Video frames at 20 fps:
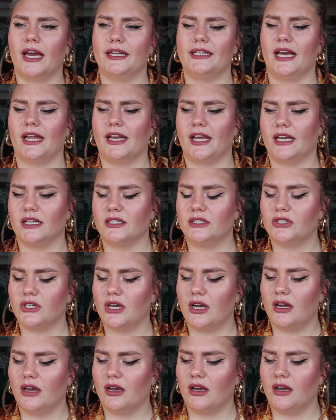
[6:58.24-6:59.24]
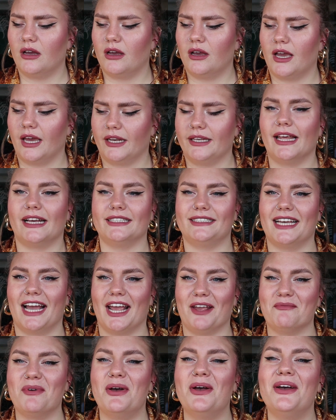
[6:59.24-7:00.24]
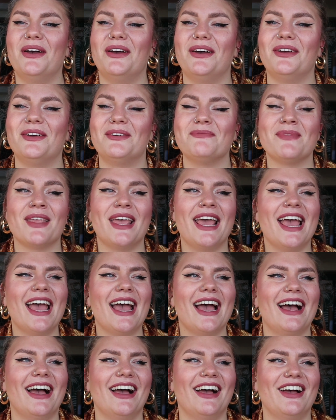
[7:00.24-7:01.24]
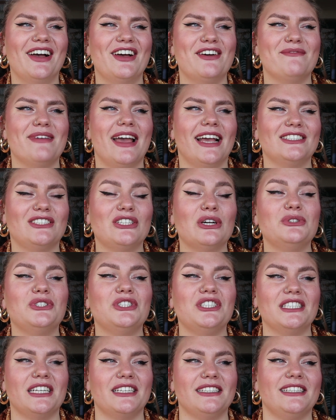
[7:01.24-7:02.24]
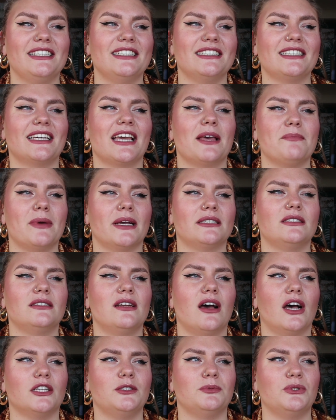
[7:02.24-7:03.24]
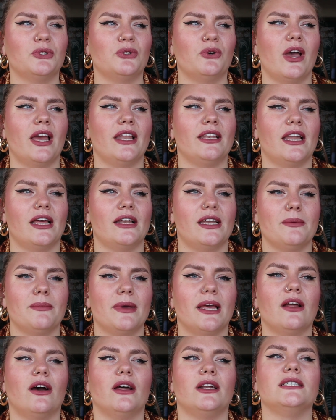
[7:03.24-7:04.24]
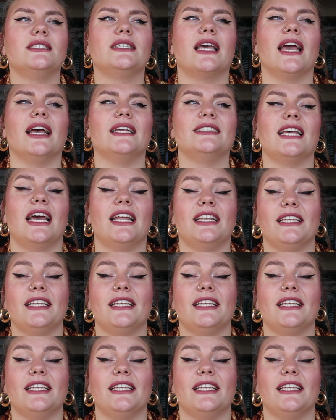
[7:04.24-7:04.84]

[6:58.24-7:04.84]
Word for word: At that age, at that time. um, and so she needed to get back to the hospital, and then they made other scans,